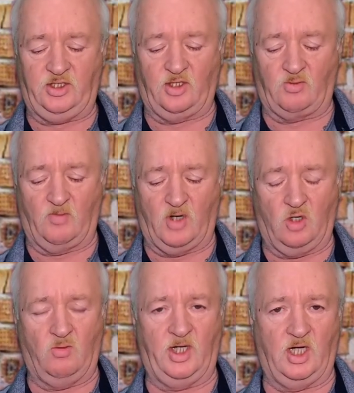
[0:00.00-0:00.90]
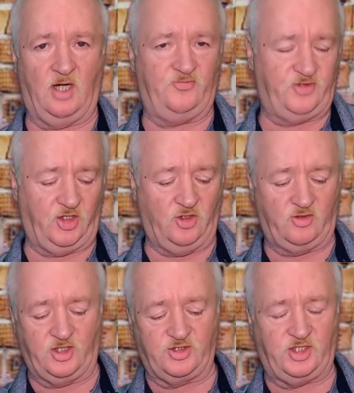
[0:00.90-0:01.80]
the remote went off too,
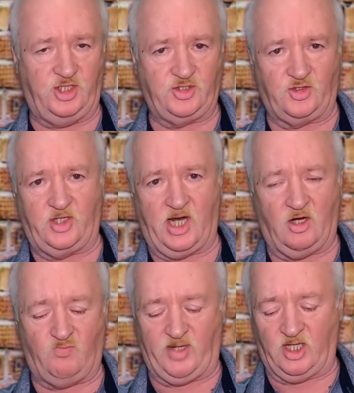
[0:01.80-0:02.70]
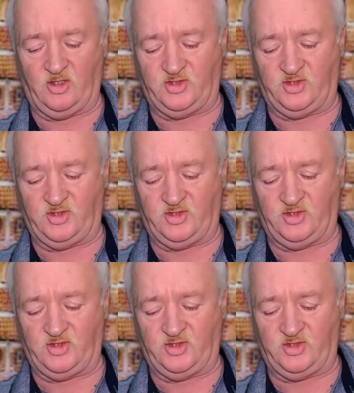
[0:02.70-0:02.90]
because these are now paired